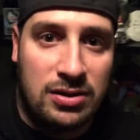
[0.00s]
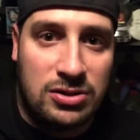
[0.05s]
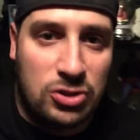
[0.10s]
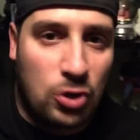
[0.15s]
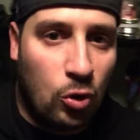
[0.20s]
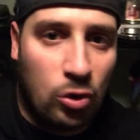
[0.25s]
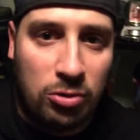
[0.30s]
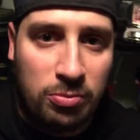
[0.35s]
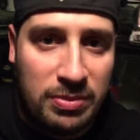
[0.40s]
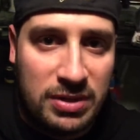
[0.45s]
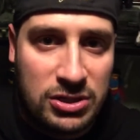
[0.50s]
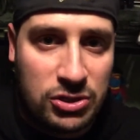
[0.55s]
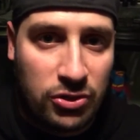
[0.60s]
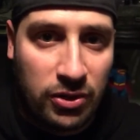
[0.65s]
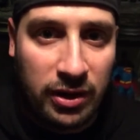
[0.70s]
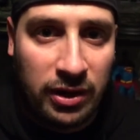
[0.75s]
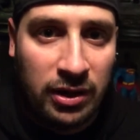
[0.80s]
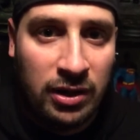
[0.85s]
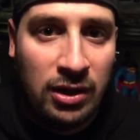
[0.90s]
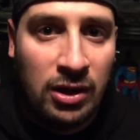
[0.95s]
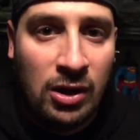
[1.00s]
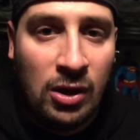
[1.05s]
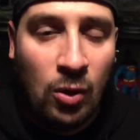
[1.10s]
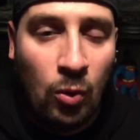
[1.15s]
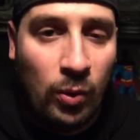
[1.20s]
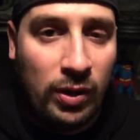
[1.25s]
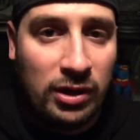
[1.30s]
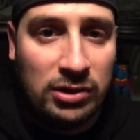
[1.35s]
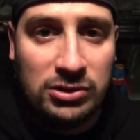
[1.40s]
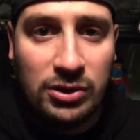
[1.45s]
total mystery.
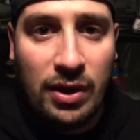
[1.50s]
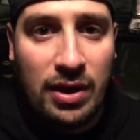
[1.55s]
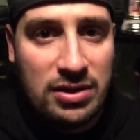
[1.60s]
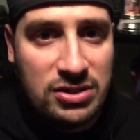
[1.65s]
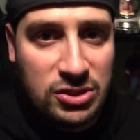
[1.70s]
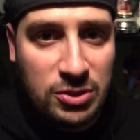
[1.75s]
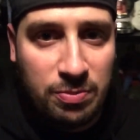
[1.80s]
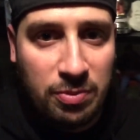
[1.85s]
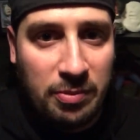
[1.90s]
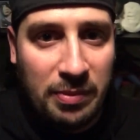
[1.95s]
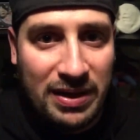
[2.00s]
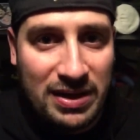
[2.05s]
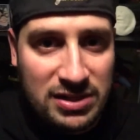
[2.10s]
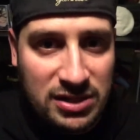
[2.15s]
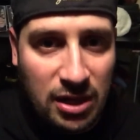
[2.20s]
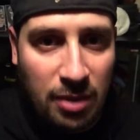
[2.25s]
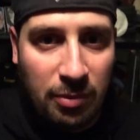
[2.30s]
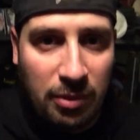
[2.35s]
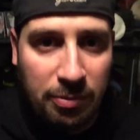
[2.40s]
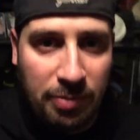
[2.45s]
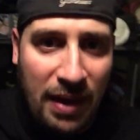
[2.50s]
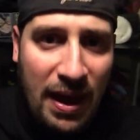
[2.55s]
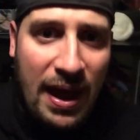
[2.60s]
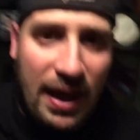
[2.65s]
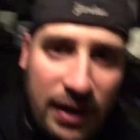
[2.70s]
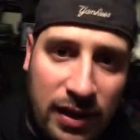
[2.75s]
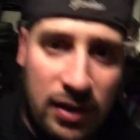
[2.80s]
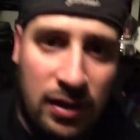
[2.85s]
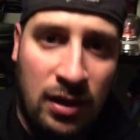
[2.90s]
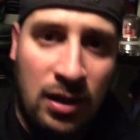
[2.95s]
We don't know how Superman is coming
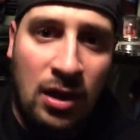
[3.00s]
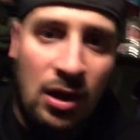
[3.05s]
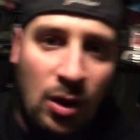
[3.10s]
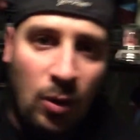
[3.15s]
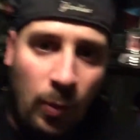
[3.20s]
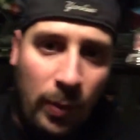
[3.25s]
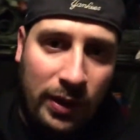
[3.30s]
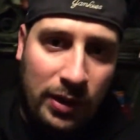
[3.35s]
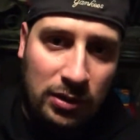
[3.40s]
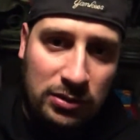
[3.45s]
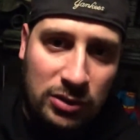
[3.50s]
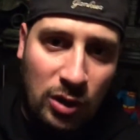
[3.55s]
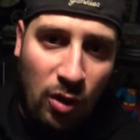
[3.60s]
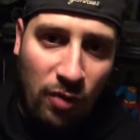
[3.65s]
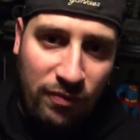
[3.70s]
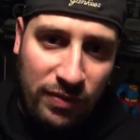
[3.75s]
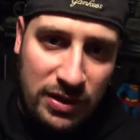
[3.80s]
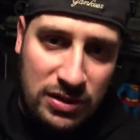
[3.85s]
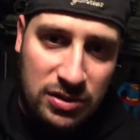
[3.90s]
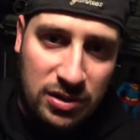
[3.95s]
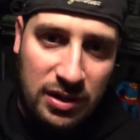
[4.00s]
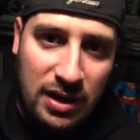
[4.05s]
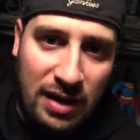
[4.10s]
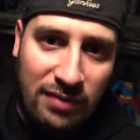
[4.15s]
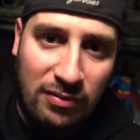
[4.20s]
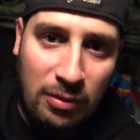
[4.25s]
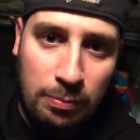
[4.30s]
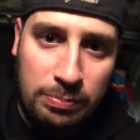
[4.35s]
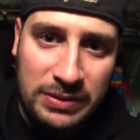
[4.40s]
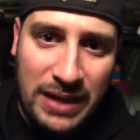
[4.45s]
back. We don't know if he's going to
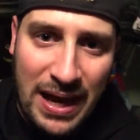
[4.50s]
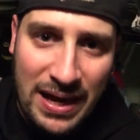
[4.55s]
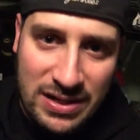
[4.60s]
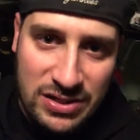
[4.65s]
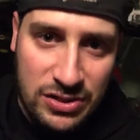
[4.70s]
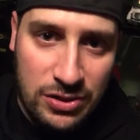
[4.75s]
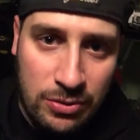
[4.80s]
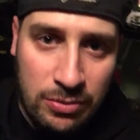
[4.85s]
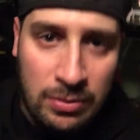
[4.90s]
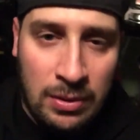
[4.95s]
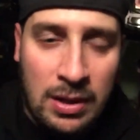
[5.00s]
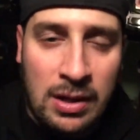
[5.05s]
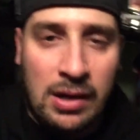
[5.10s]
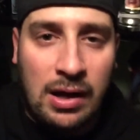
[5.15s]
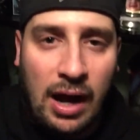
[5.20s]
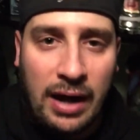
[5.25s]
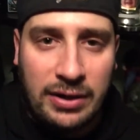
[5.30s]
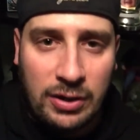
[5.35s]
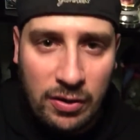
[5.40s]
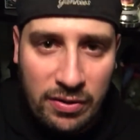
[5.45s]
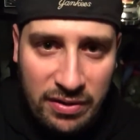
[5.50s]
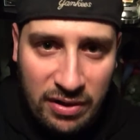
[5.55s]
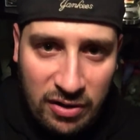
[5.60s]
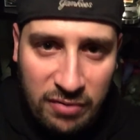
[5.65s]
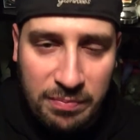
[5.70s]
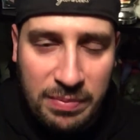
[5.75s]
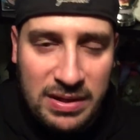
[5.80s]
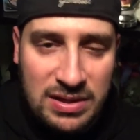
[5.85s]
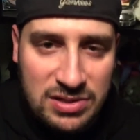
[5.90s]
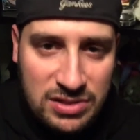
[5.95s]
have a black suit. I know there
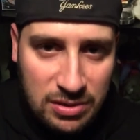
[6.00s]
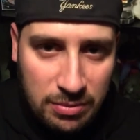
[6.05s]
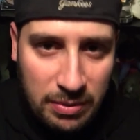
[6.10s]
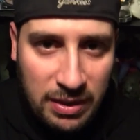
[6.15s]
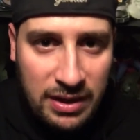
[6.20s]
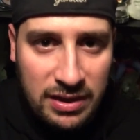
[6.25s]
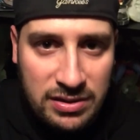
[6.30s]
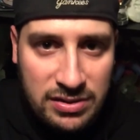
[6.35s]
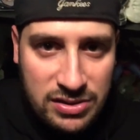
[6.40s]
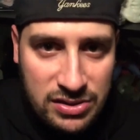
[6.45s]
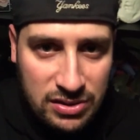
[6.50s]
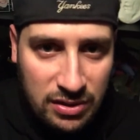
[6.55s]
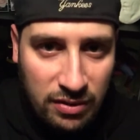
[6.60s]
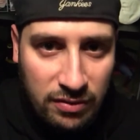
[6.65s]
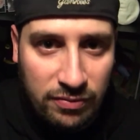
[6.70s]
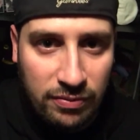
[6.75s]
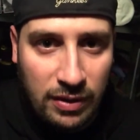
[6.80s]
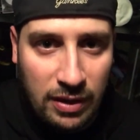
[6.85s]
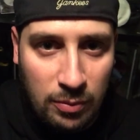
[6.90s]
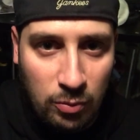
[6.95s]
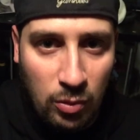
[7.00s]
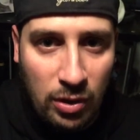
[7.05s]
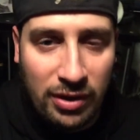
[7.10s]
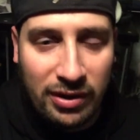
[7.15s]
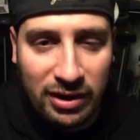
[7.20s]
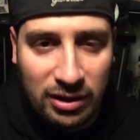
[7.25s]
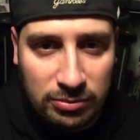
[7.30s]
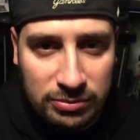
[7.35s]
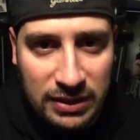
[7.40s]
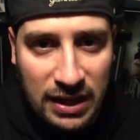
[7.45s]
have been some hints of him
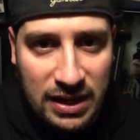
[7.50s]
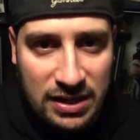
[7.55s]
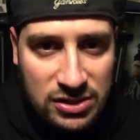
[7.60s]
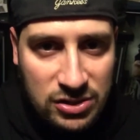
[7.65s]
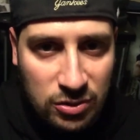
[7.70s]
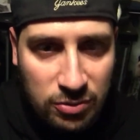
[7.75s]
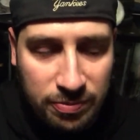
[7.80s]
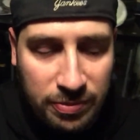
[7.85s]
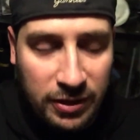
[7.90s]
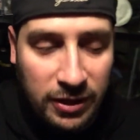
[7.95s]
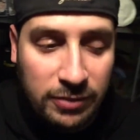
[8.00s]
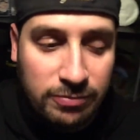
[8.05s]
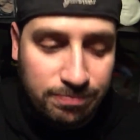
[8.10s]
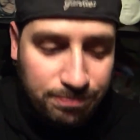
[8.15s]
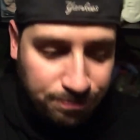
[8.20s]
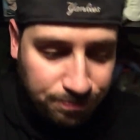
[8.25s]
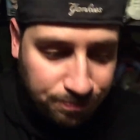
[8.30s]
wearing a black suit, but